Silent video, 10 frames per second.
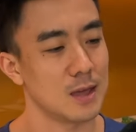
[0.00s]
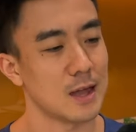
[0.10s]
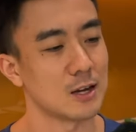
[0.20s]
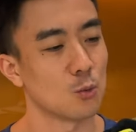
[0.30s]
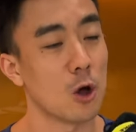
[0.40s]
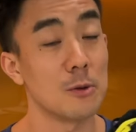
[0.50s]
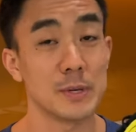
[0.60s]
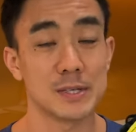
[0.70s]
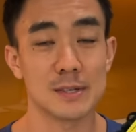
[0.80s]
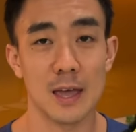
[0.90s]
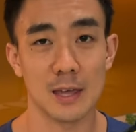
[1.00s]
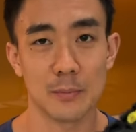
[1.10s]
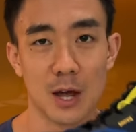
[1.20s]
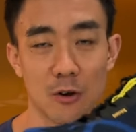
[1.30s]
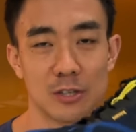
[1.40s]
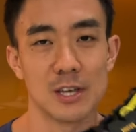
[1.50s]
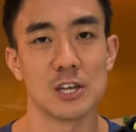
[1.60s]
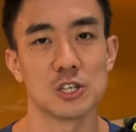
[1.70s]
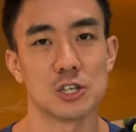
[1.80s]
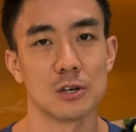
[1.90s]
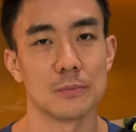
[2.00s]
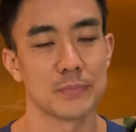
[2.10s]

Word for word: and it won't be staying in my rotation.